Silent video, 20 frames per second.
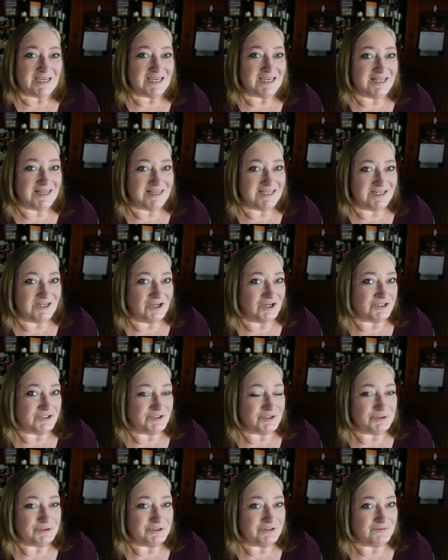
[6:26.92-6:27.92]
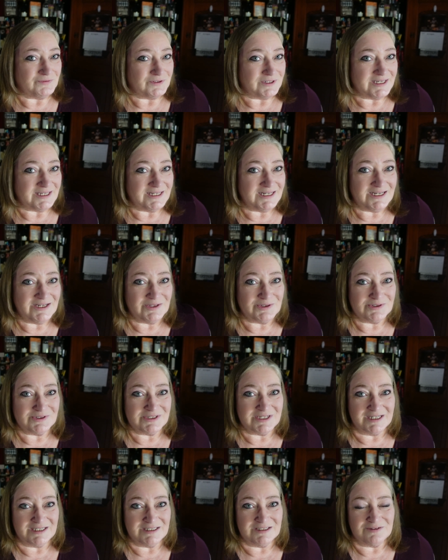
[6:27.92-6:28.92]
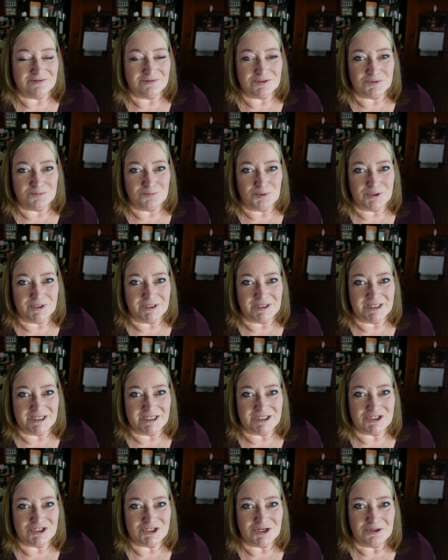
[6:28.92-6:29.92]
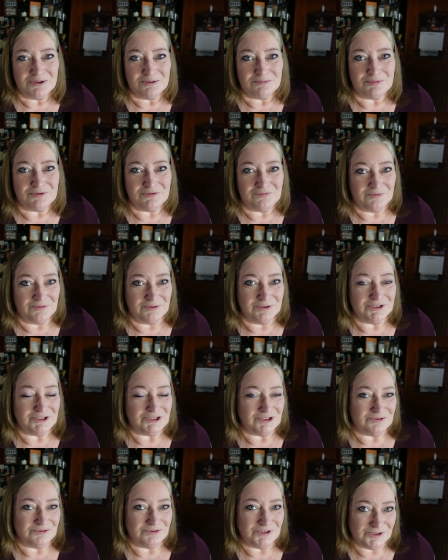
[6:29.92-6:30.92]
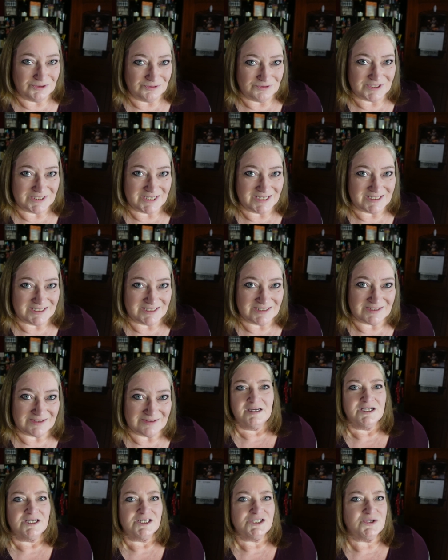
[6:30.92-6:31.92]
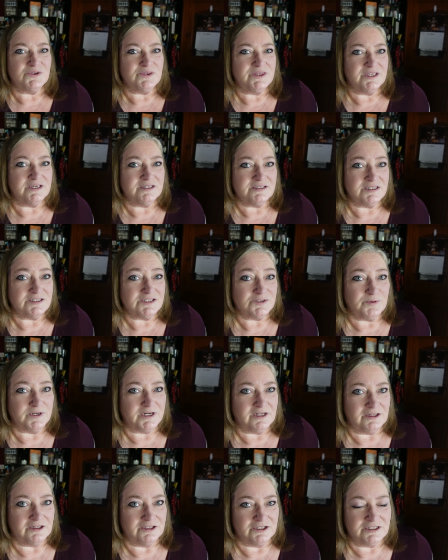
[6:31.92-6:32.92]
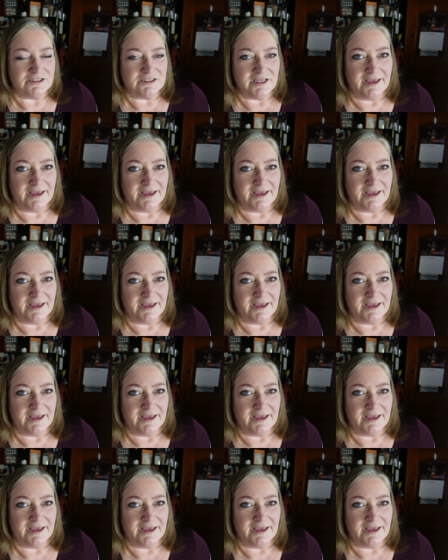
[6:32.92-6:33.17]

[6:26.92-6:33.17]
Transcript: and then also look for any other signs of spoilage before you use it. So this is what it looks